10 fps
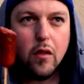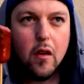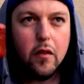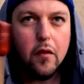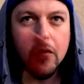
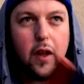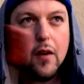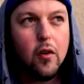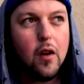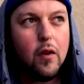the
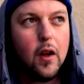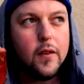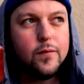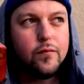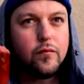flavor of a
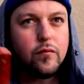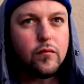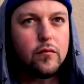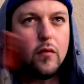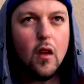
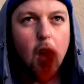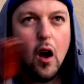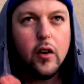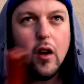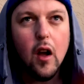
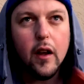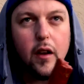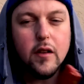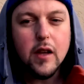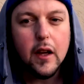hot dog
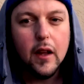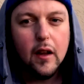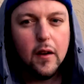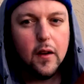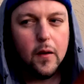is like
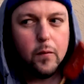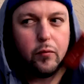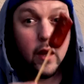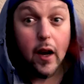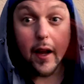
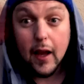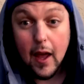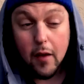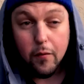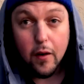in a
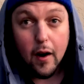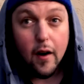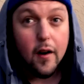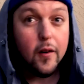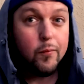
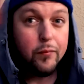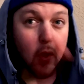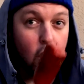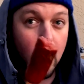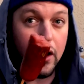campfire
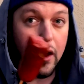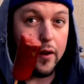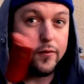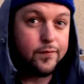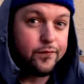on a
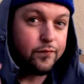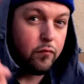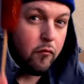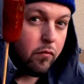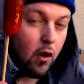
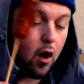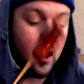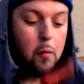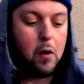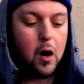on a
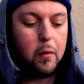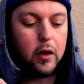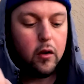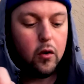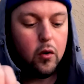
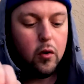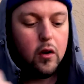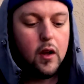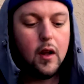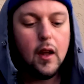barbecue
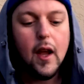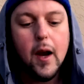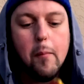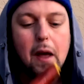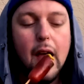in a
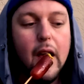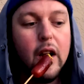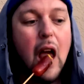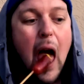pan